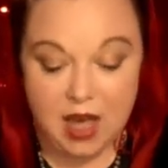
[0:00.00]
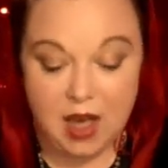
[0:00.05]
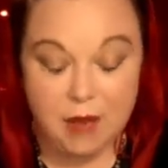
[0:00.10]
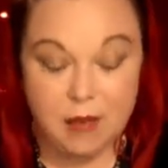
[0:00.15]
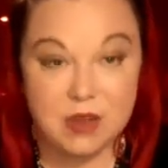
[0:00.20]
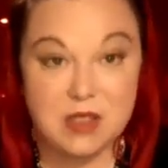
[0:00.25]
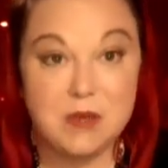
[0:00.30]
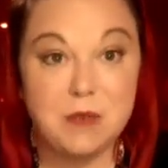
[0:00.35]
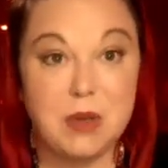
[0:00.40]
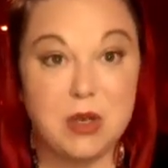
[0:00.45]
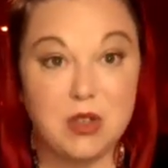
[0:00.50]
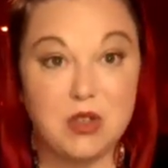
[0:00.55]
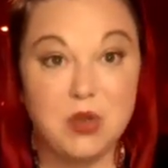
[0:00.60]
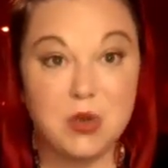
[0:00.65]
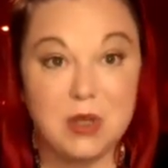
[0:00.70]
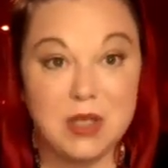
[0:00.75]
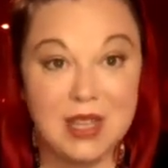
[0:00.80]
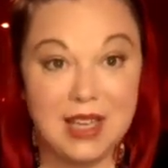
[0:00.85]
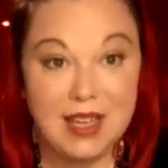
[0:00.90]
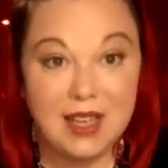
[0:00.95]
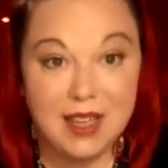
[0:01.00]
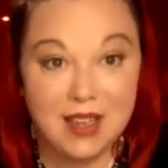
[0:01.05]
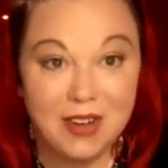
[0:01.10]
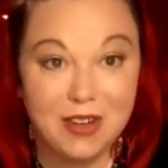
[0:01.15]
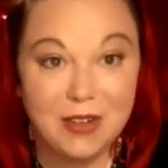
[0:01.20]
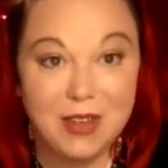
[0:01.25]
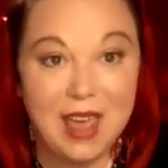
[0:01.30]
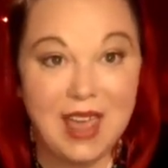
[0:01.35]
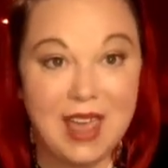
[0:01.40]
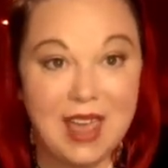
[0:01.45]
spiritually,
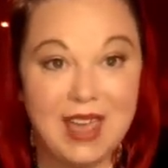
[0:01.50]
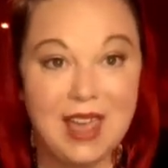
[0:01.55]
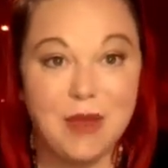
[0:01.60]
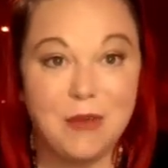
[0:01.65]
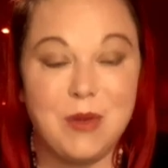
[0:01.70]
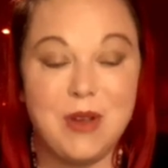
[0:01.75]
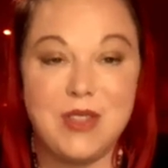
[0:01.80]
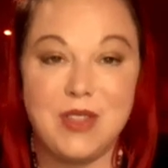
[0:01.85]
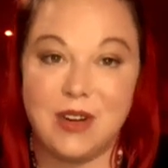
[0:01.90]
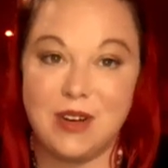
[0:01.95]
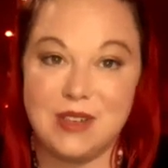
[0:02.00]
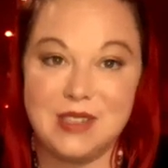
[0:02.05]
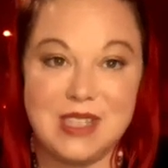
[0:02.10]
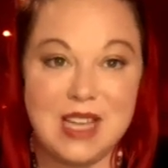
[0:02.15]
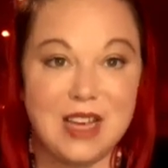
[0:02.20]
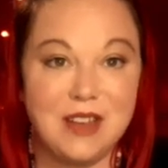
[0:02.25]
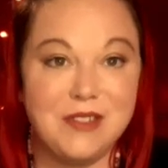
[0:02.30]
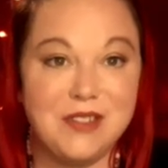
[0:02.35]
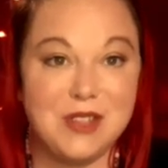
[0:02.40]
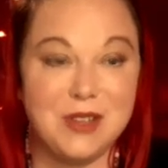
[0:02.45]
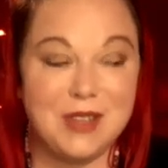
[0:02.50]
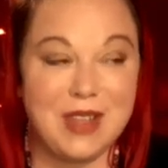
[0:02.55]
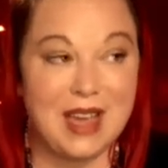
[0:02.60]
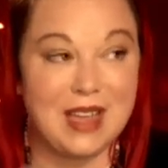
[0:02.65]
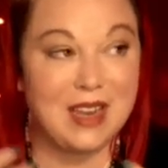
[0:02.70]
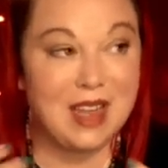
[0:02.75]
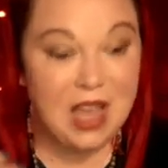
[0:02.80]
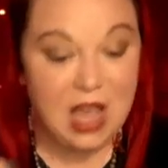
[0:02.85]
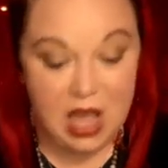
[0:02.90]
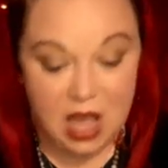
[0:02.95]
okay, and with ourselves, so
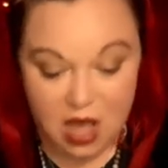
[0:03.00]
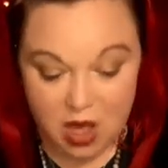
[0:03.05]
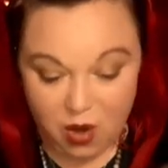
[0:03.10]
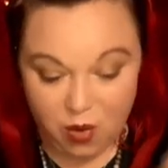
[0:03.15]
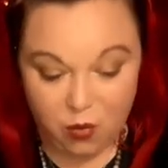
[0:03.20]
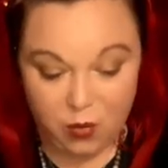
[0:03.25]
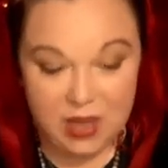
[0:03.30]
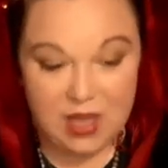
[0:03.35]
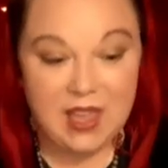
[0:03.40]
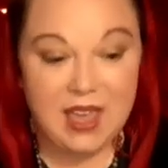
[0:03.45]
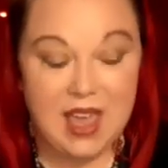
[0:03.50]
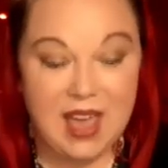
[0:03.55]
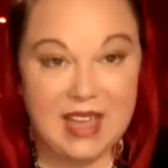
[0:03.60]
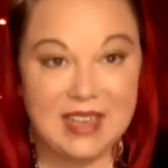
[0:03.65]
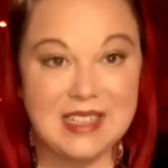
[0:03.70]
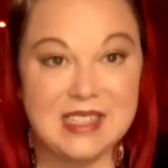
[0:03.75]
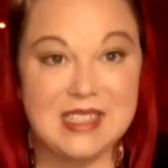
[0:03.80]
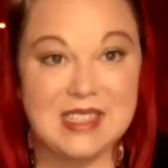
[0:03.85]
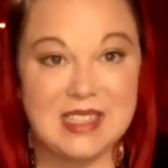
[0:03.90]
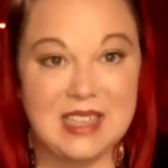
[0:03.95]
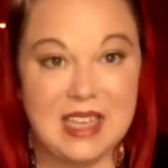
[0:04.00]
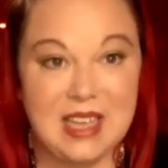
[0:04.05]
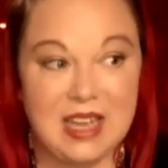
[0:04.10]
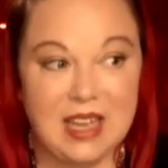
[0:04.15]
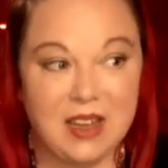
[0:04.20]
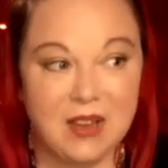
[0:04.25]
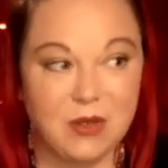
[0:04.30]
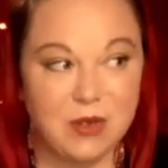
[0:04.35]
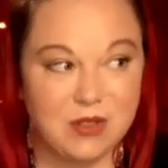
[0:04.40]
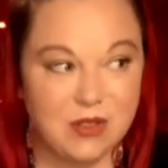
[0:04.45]
that we can
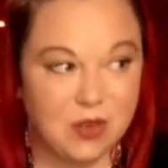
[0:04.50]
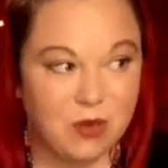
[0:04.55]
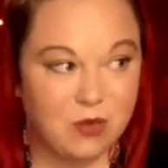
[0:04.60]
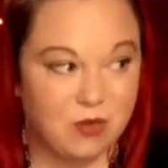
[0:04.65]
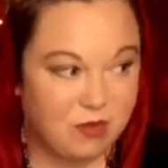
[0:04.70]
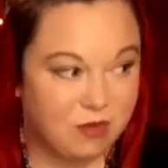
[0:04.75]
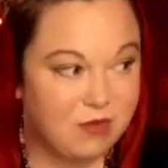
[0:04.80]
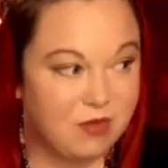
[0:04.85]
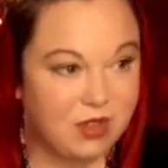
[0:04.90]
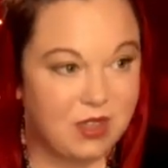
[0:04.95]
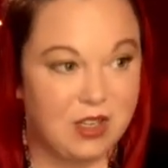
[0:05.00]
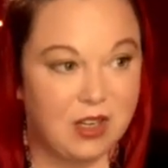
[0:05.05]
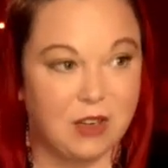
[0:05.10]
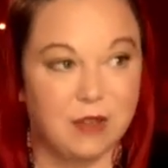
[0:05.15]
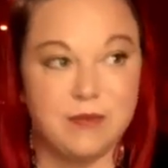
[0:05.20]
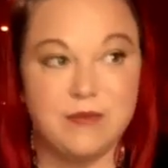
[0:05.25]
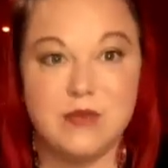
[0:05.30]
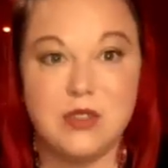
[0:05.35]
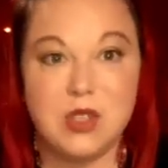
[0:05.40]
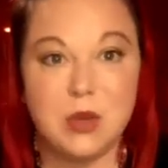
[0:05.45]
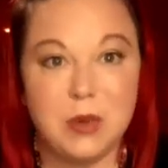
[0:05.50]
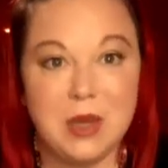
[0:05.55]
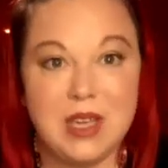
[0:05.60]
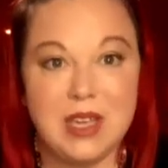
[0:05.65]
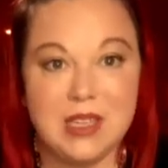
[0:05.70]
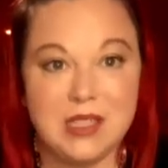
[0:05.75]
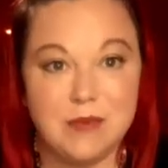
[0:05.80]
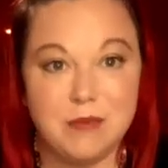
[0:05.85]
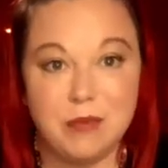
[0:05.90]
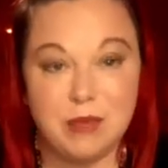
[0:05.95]
see, so we
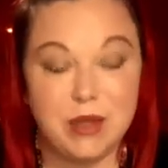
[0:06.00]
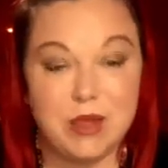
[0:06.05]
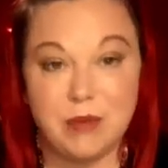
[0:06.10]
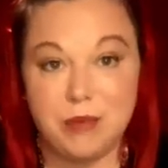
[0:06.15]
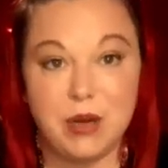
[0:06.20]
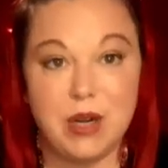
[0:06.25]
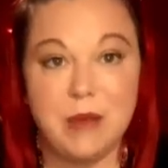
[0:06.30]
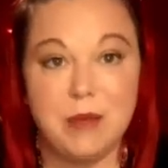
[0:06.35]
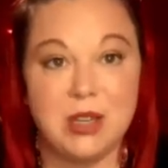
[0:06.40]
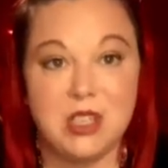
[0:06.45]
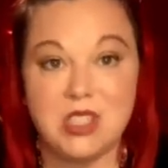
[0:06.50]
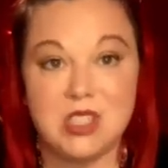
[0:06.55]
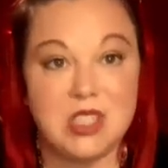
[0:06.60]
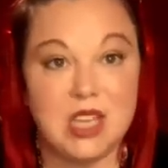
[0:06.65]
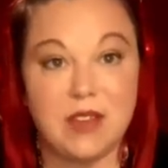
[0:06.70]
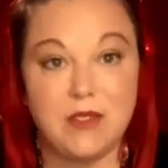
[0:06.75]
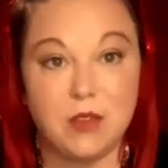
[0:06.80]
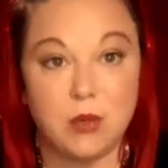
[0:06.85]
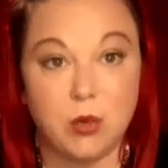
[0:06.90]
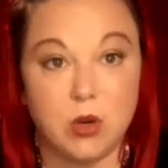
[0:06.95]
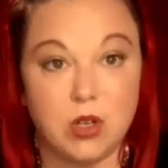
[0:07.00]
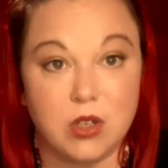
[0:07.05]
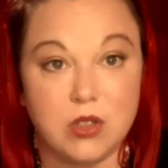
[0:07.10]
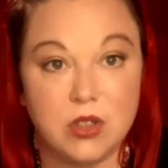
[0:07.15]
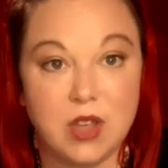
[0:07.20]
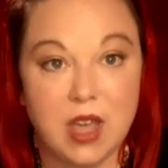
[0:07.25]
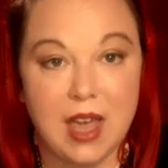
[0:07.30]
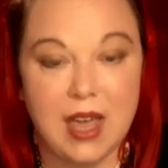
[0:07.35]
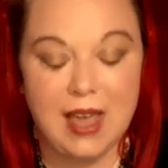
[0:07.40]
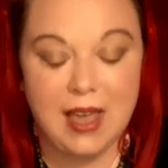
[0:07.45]
can pretty much save the world,
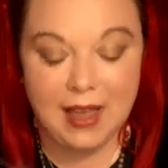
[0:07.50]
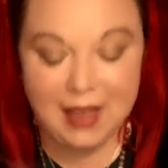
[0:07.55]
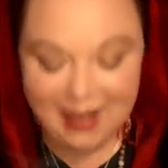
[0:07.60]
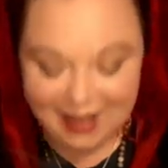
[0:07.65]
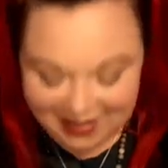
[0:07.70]
okay?